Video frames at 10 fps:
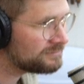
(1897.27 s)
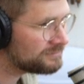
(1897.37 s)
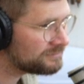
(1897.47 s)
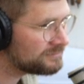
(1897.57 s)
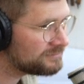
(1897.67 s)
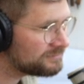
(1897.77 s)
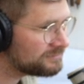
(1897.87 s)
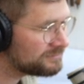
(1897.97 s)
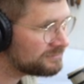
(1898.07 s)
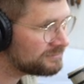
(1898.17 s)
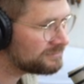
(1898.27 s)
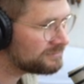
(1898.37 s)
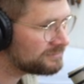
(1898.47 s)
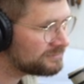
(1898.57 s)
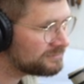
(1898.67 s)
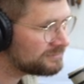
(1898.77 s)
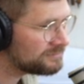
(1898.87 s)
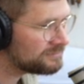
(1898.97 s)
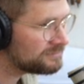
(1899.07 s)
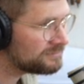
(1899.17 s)

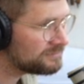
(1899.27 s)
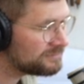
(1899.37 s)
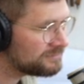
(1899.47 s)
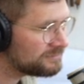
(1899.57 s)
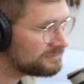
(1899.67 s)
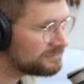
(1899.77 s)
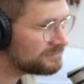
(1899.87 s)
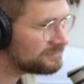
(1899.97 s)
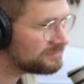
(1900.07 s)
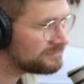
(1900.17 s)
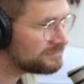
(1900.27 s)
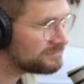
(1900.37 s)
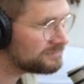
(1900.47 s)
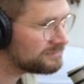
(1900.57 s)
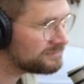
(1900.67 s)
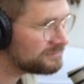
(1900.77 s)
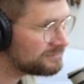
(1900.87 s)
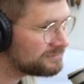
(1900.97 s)
(silent)